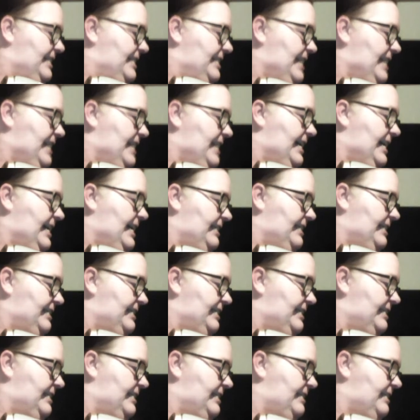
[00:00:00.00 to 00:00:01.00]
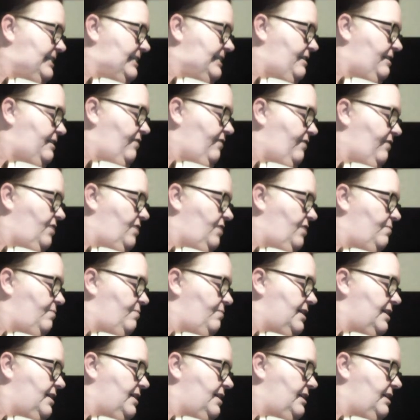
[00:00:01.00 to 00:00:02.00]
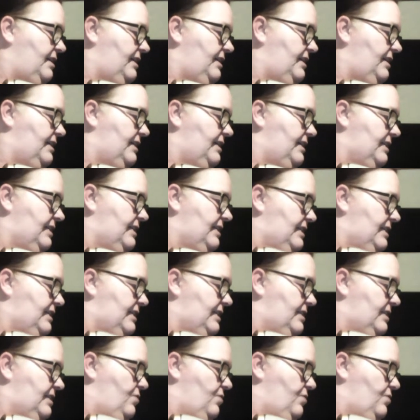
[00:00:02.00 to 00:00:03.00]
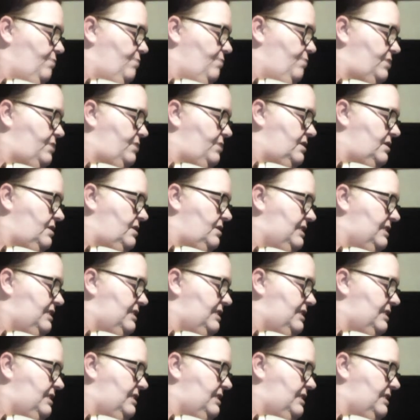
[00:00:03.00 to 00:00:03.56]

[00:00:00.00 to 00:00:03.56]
Yeah, if you don't mind. Oops.